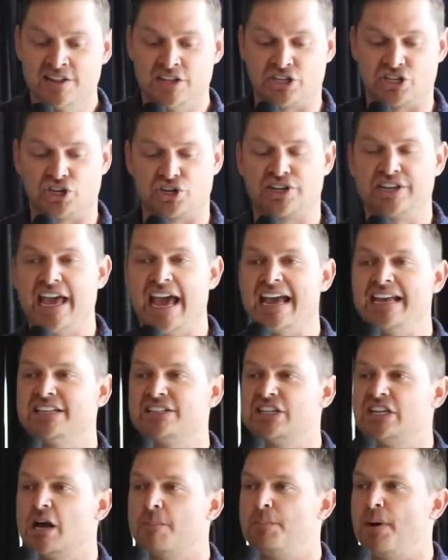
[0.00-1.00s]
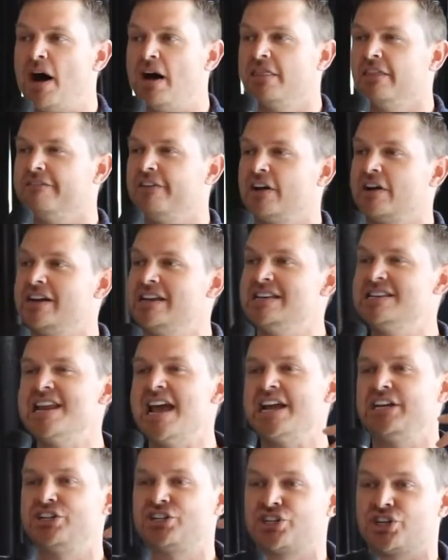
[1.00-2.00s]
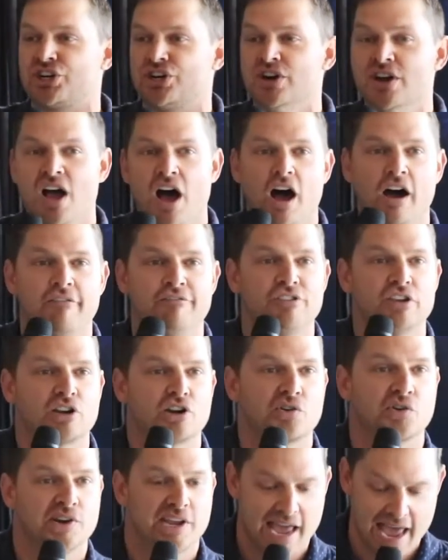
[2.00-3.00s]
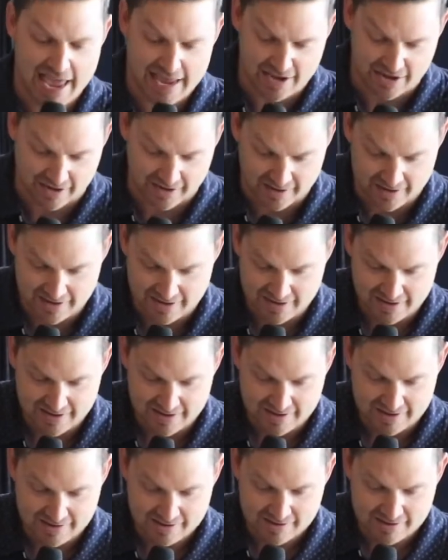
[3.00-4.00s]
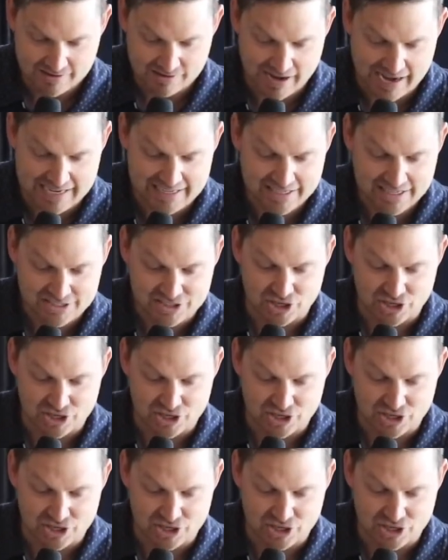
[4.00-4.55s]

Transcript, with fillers: that you're gazing upon the very nature of the Creator, right?